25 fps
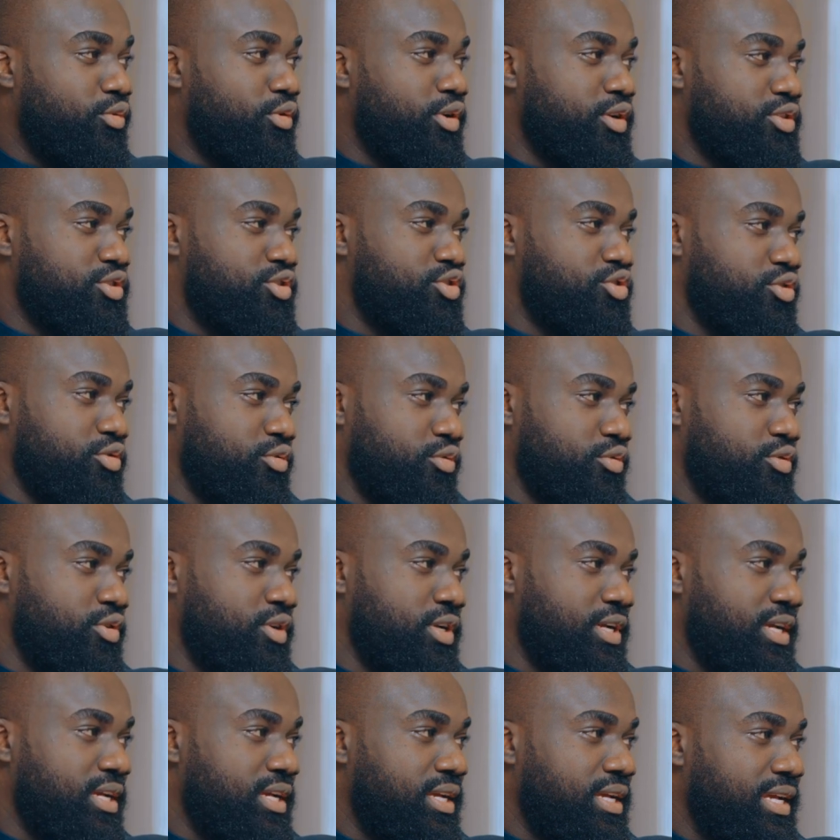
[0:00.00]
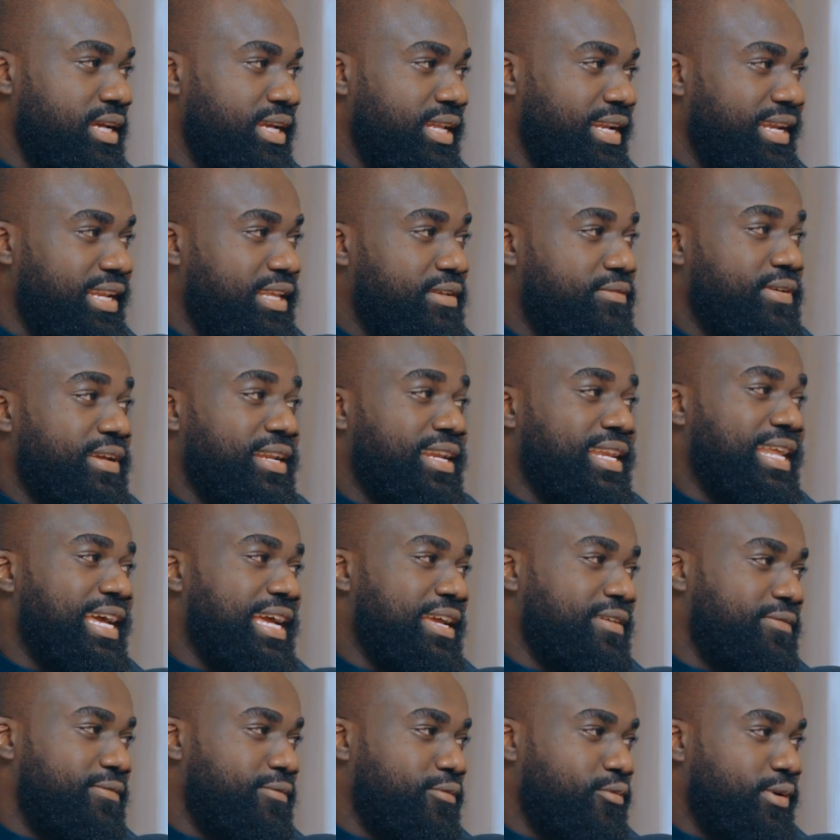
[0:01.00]
wants to live a
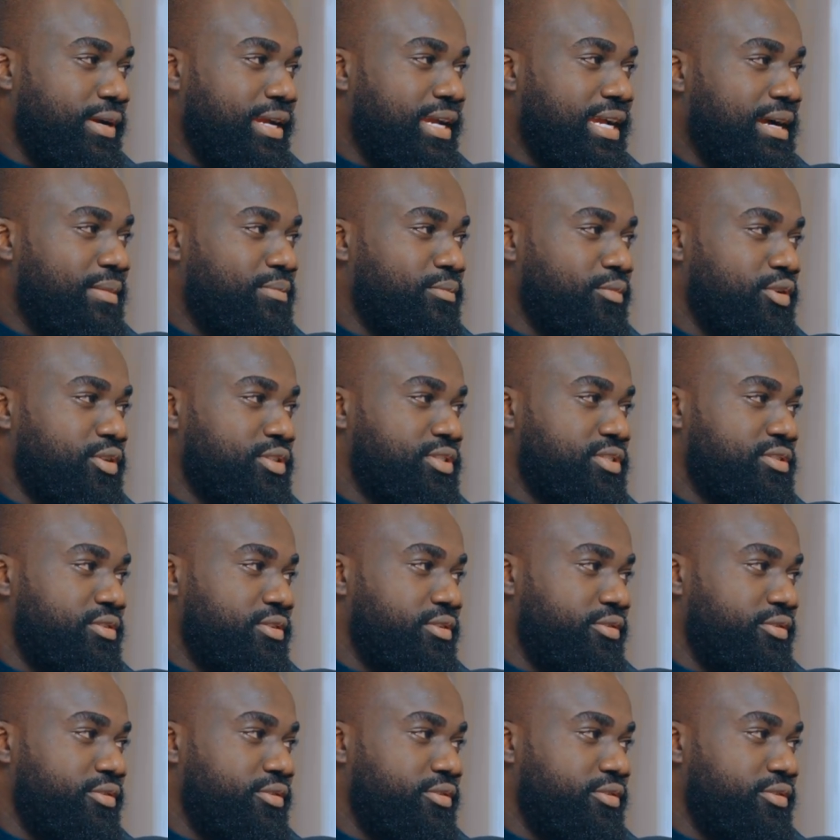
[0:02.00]
life where I'm not